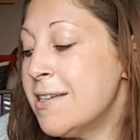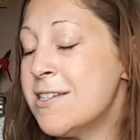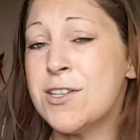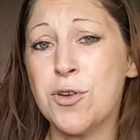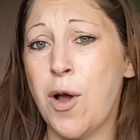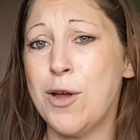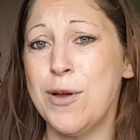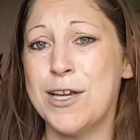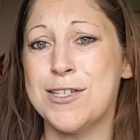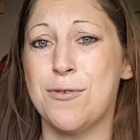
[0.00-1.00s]
It doesn't quite
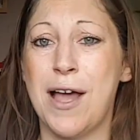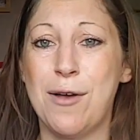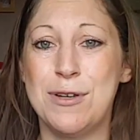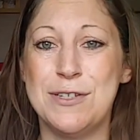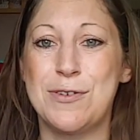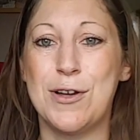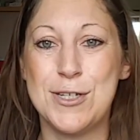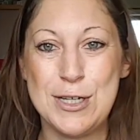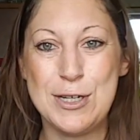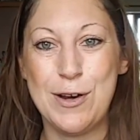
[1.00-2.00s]
work so well when you've got a
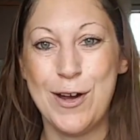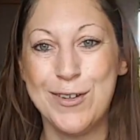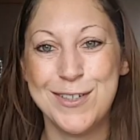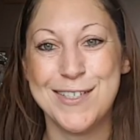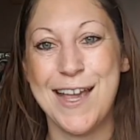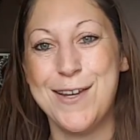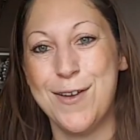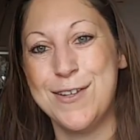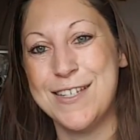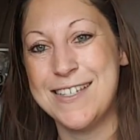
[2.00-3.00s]
2-year-old, because they
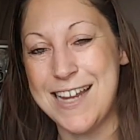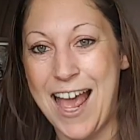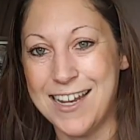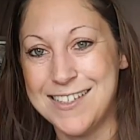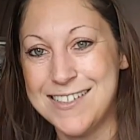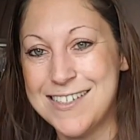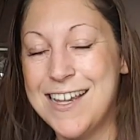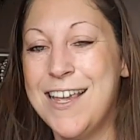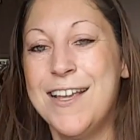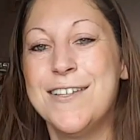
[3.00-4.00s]
don't understand.
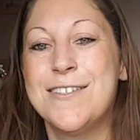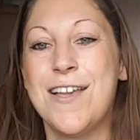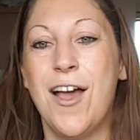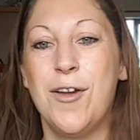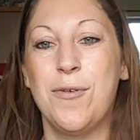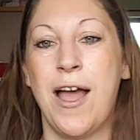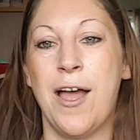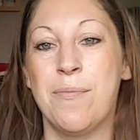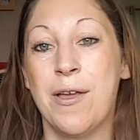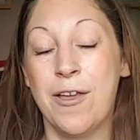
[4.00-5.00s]

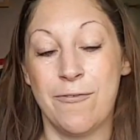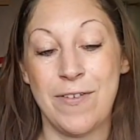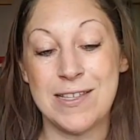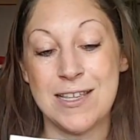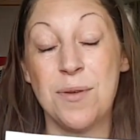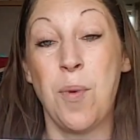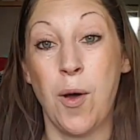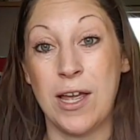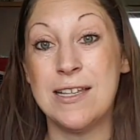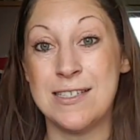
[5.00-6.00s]
So fit in the
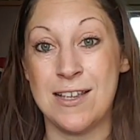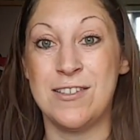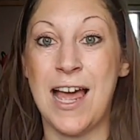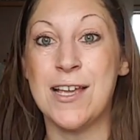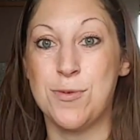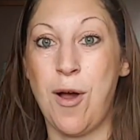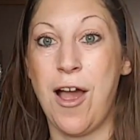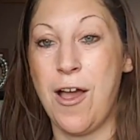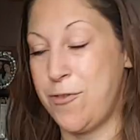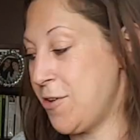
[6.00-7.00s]
pockets, that's why
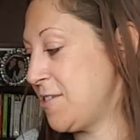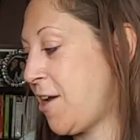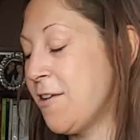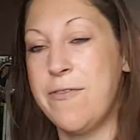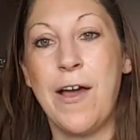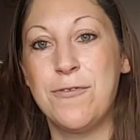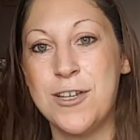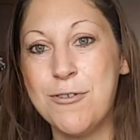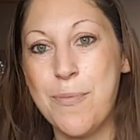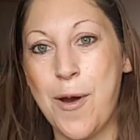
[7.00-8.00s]
I've got to kind of have
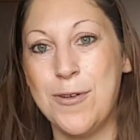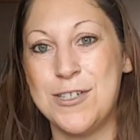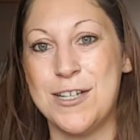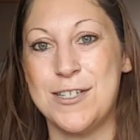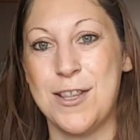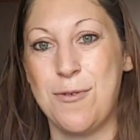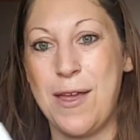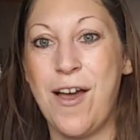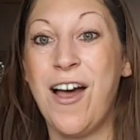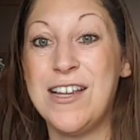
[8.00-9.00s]
2 approaches to the
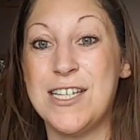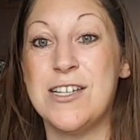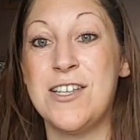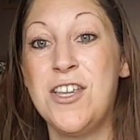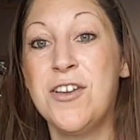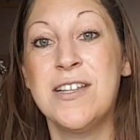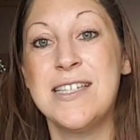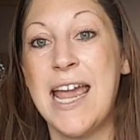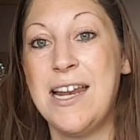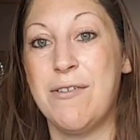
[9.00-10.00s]
way that I do it. So you
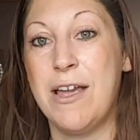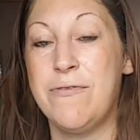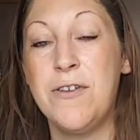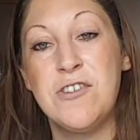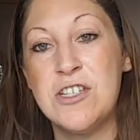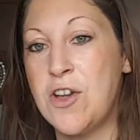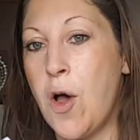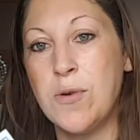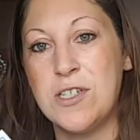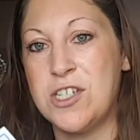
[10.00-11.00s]
can tailor it. If you've just
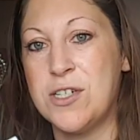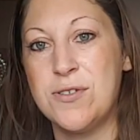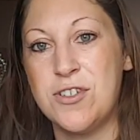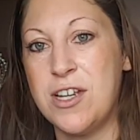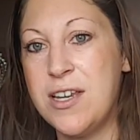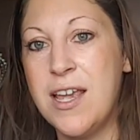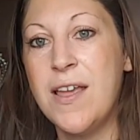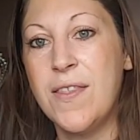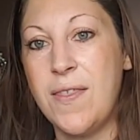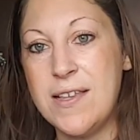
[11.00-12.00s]
got older children,
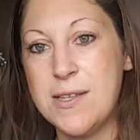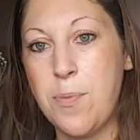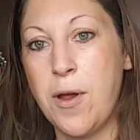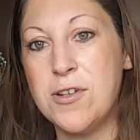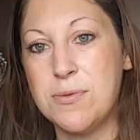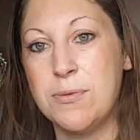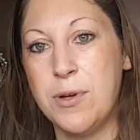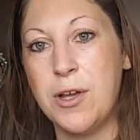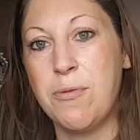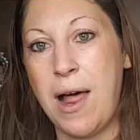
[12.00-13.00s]
then this approach will
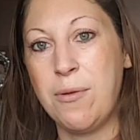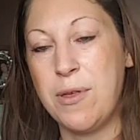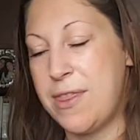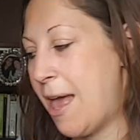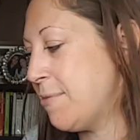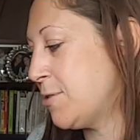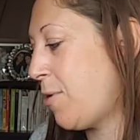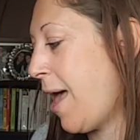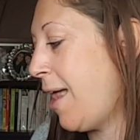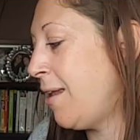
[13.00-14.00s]
work well with them as
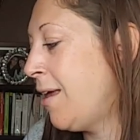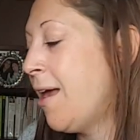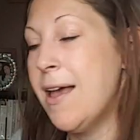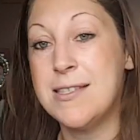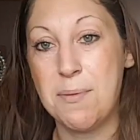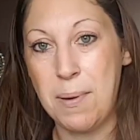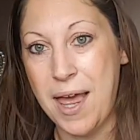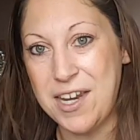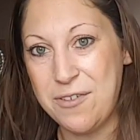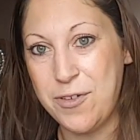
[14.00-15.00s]
well as the
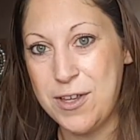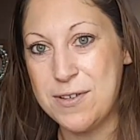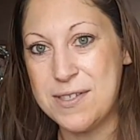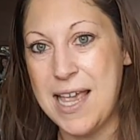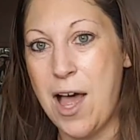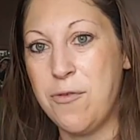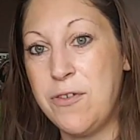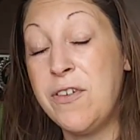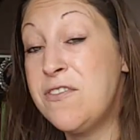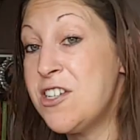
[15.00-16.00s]
planning for yourself.
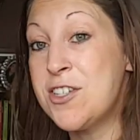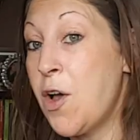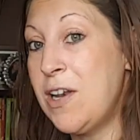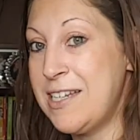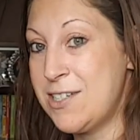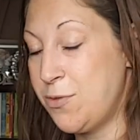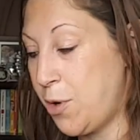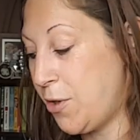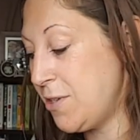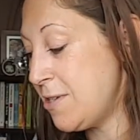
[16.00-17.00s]
If you've just got little
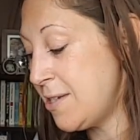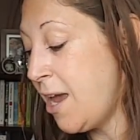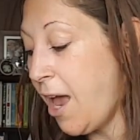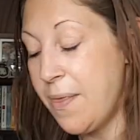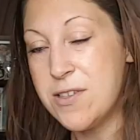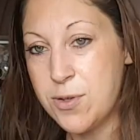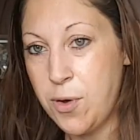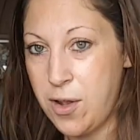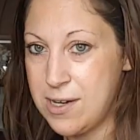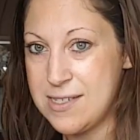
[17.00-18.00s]
ones and the
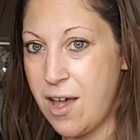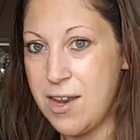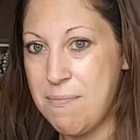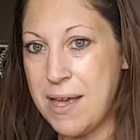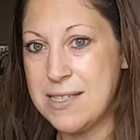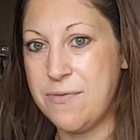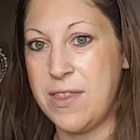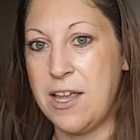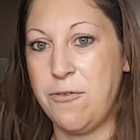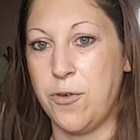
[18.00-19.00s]
school holidays aren't a massive
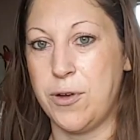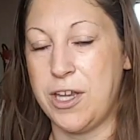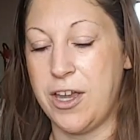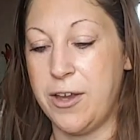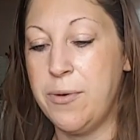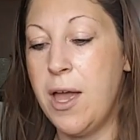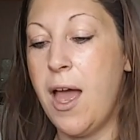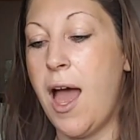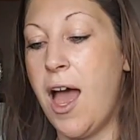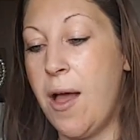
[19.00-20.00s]
thing for you,
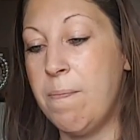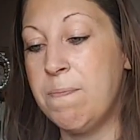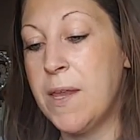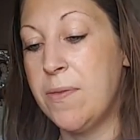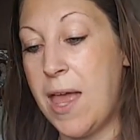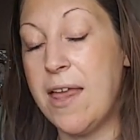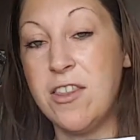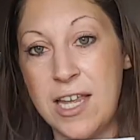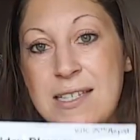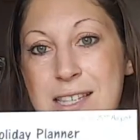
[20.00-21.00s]
then
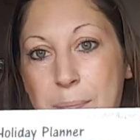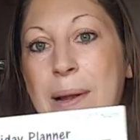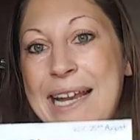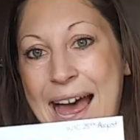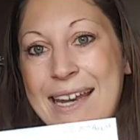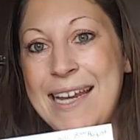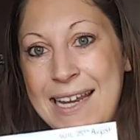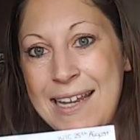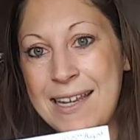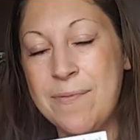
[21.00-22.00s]
it's the
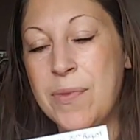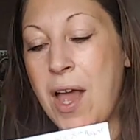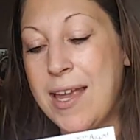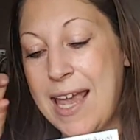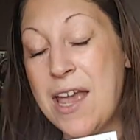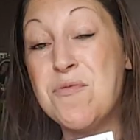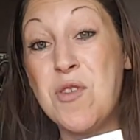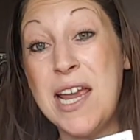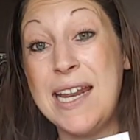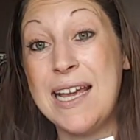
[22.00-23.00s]
planning and getting
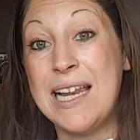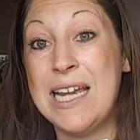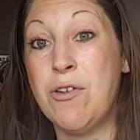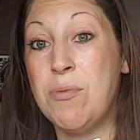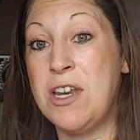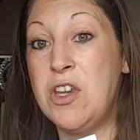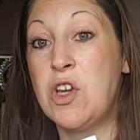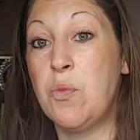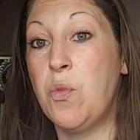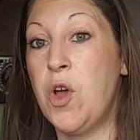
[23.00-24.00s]
really clear on when you
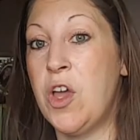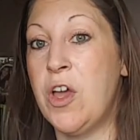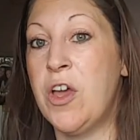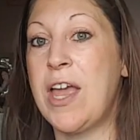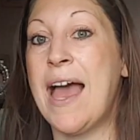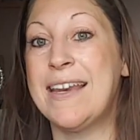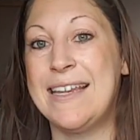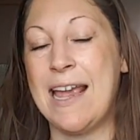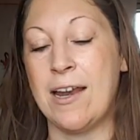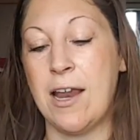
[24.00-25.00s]
can work,
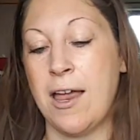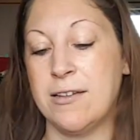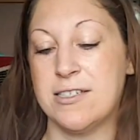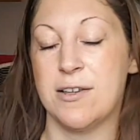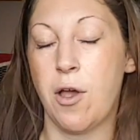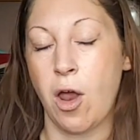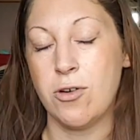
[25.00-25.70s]
and